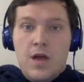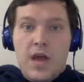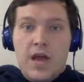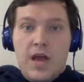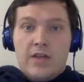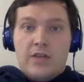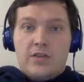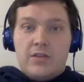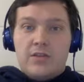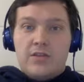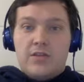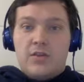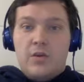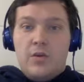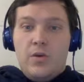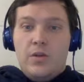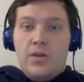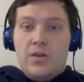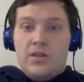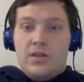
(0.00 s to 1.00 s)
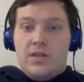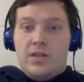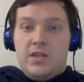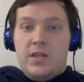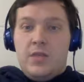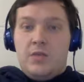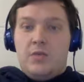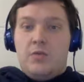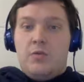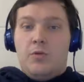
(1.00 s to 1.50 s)
just use the one that's
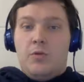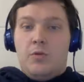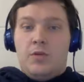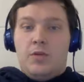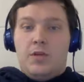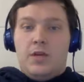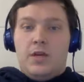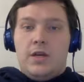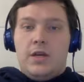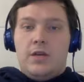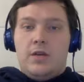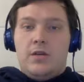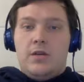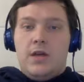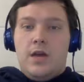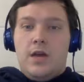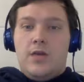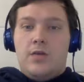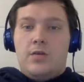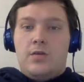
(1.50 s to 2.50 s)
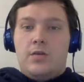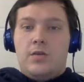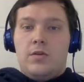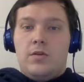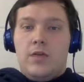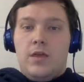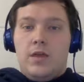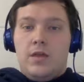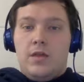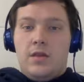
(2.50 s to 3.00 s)
named quartile. I don't
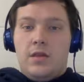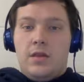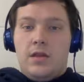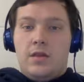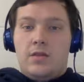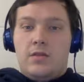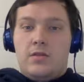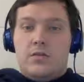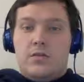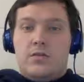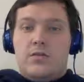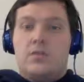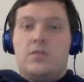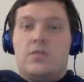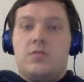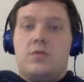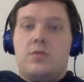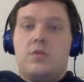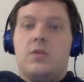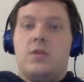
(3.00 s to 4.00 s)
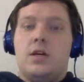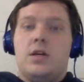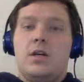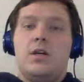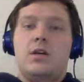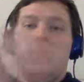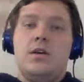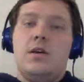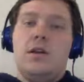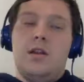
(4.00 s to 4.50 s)
do anything else, so it's just
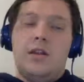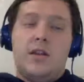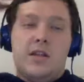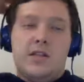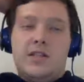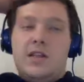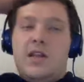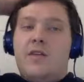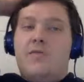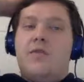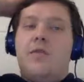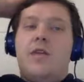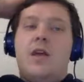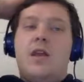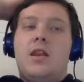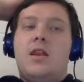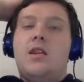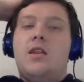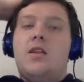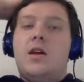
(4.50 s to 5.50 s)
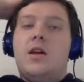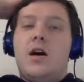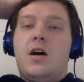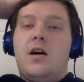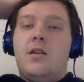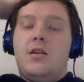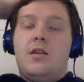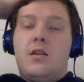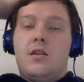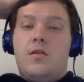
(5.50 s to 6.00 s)
quartile, and it doesn't have any
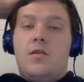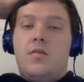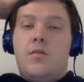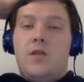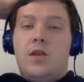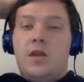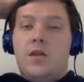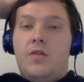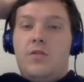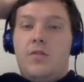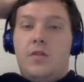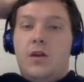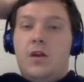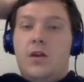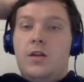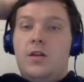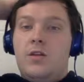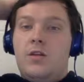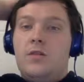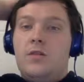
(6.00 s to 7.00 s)
dot whatever on it.